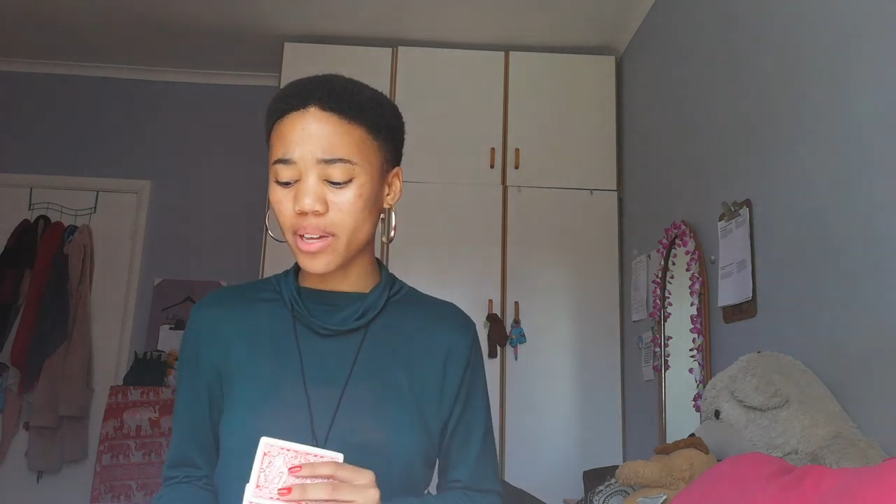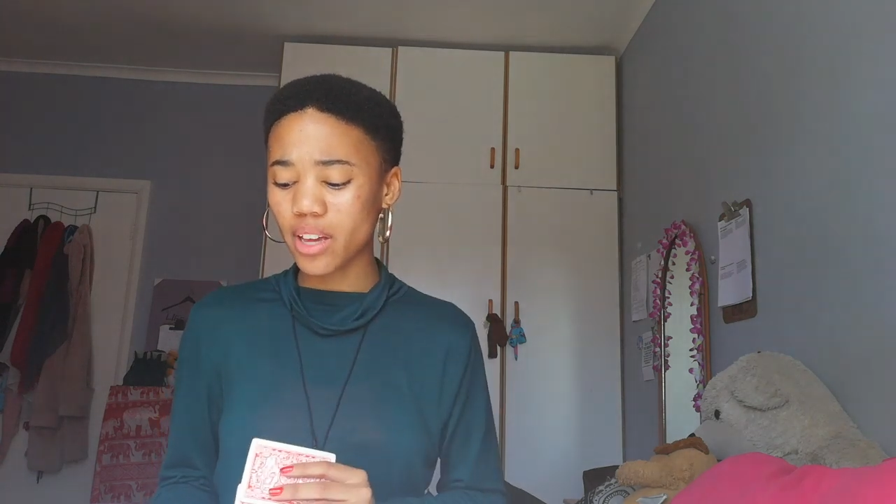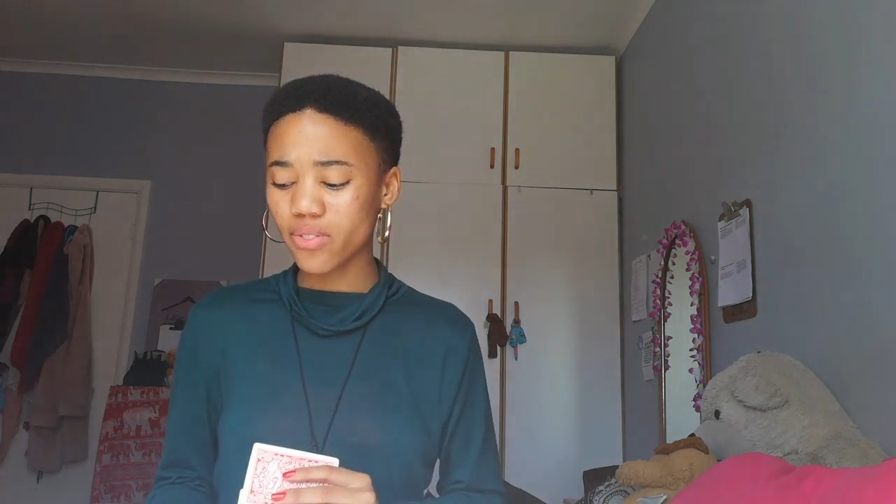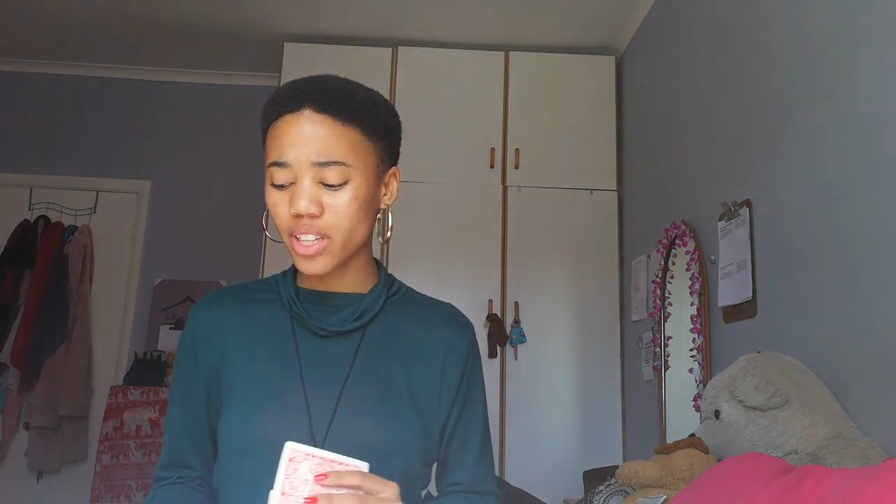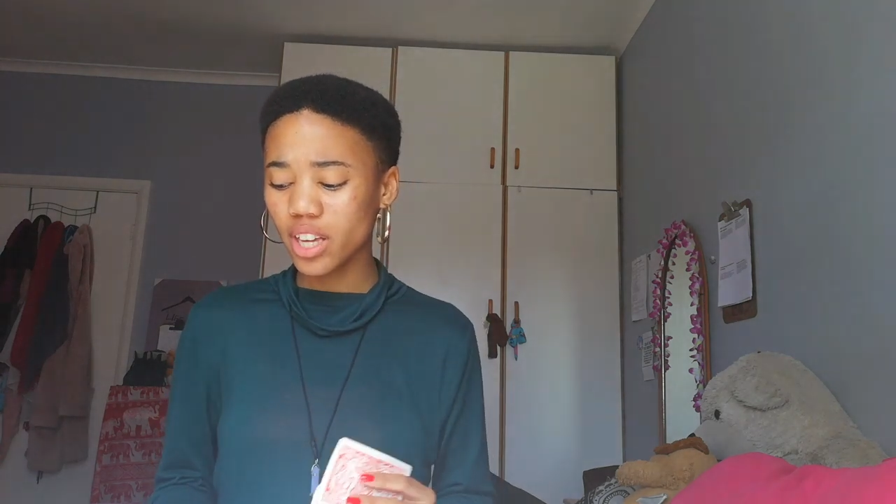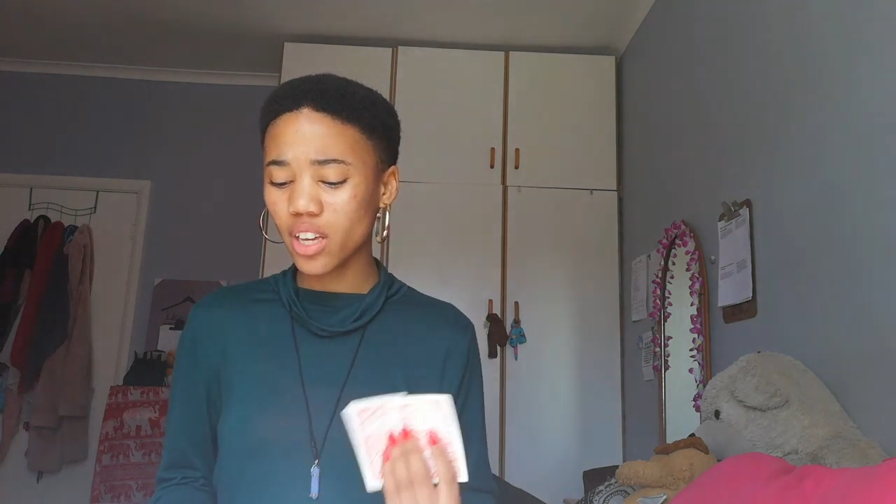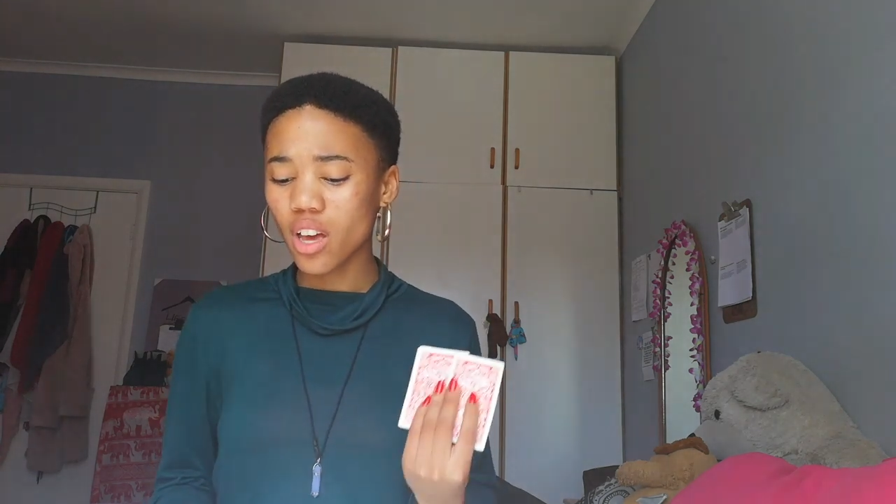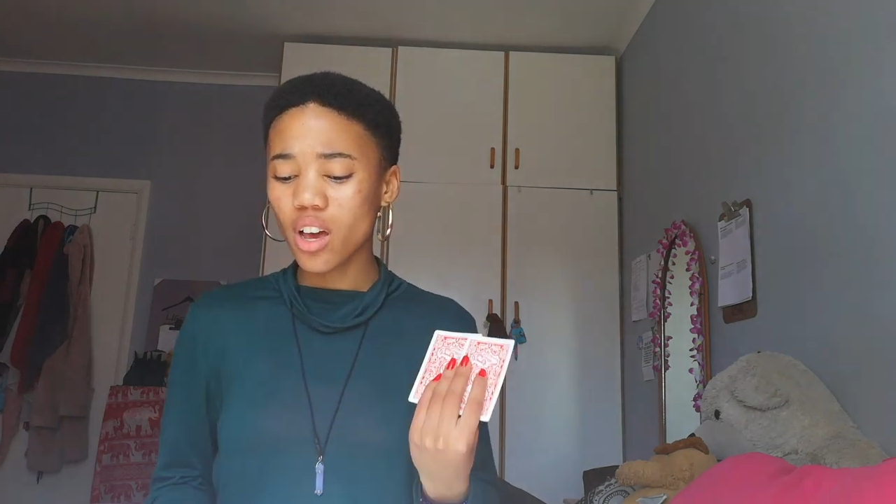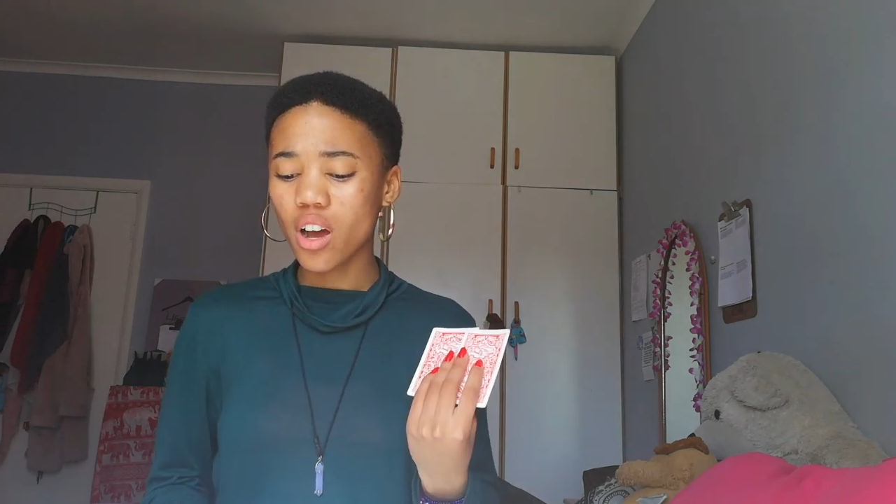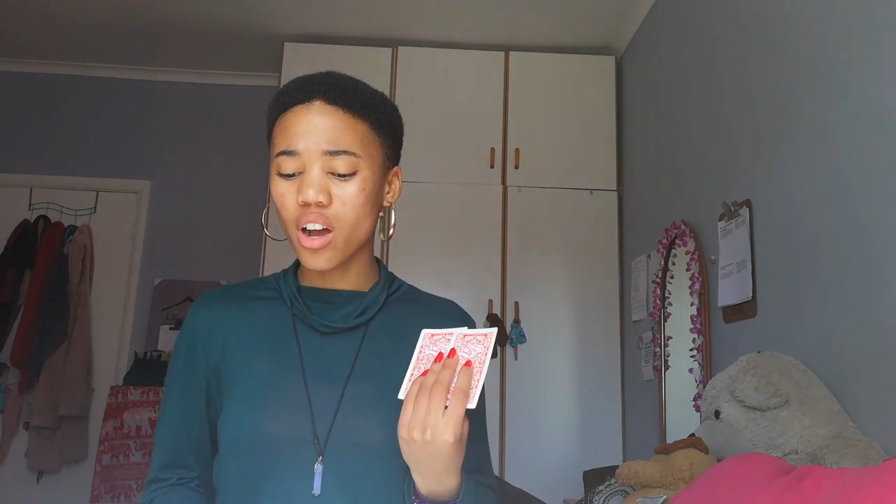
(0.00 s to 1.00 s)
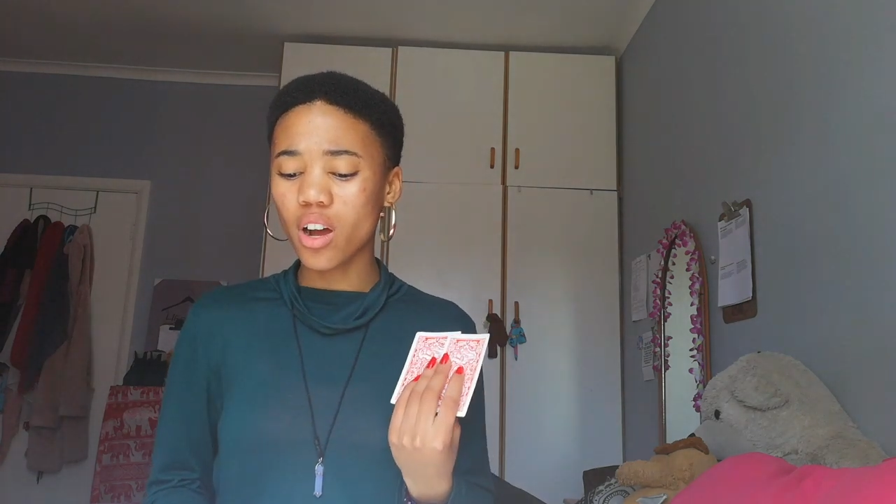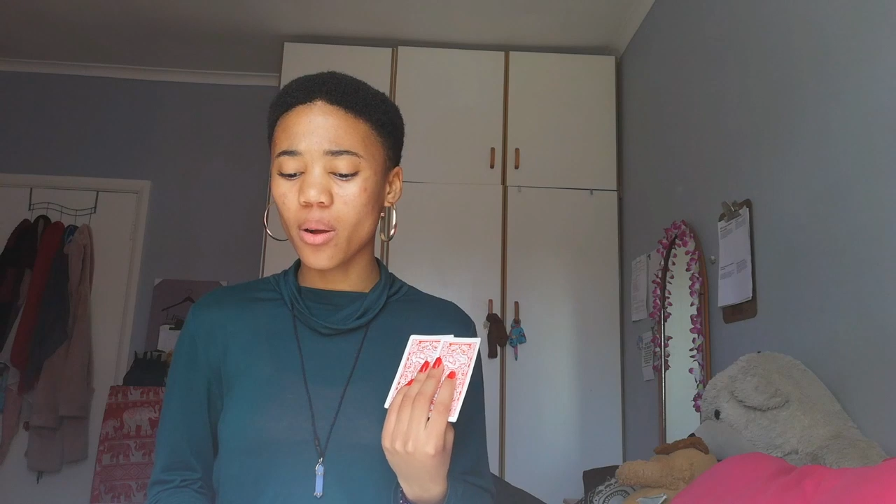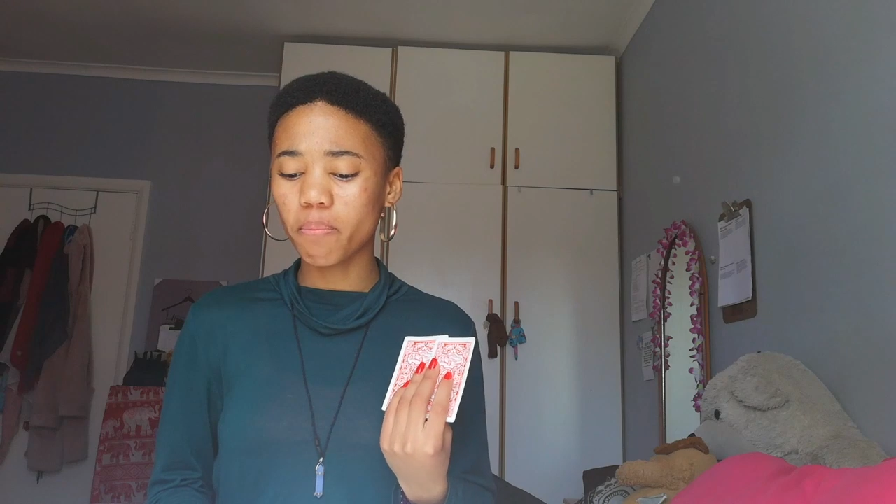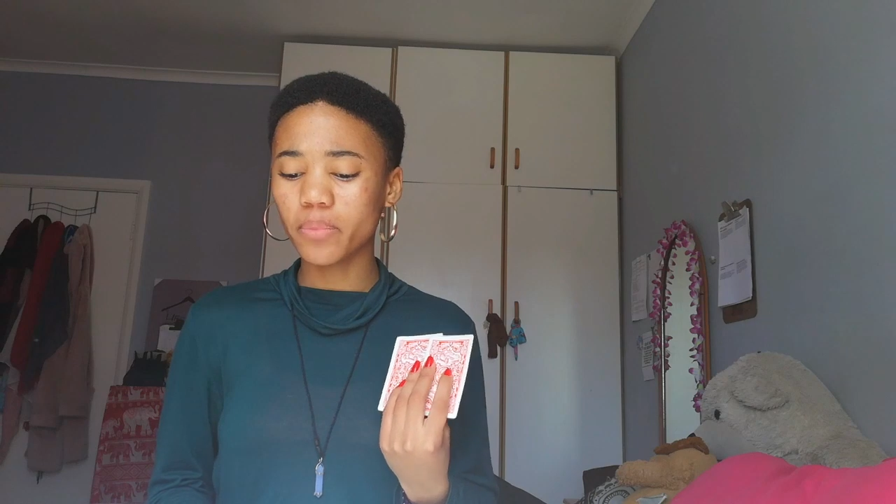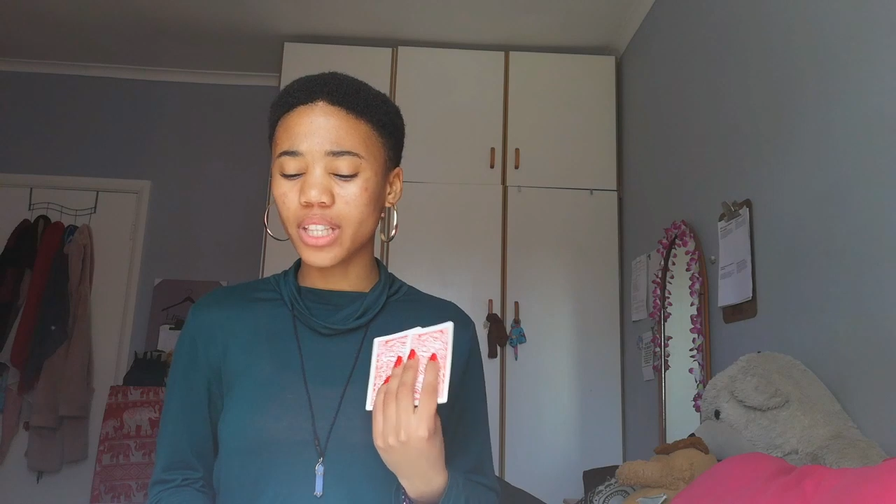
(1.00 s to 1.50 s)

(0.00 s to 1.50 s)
but I feel like um,